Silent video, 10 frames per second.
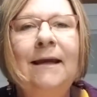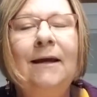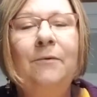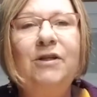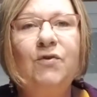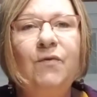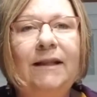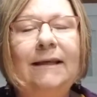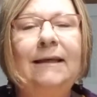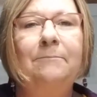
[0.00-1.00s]
which
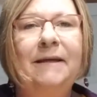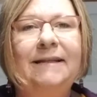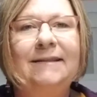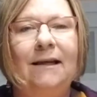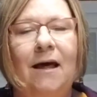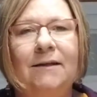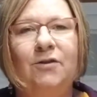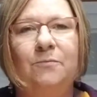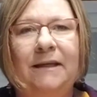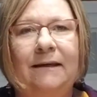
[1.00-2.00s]
really means a lot
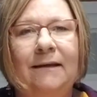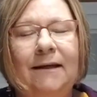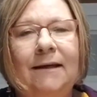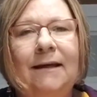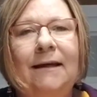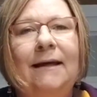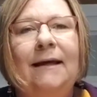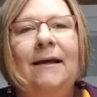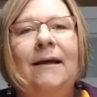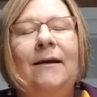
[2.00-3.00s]
to me.
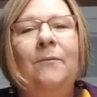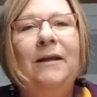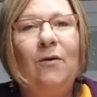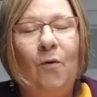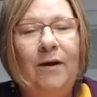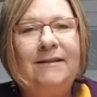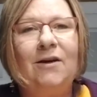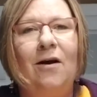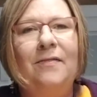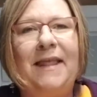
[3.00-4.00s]
We know it's
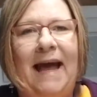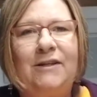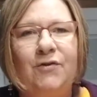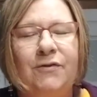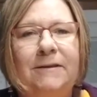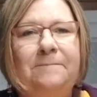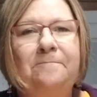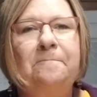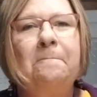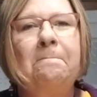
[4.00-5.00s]
all natural.
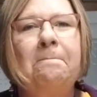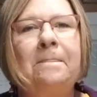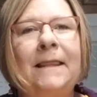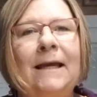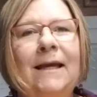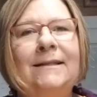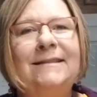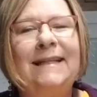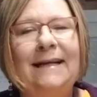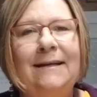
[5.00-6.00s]

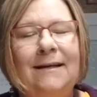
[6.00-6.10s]
It's done,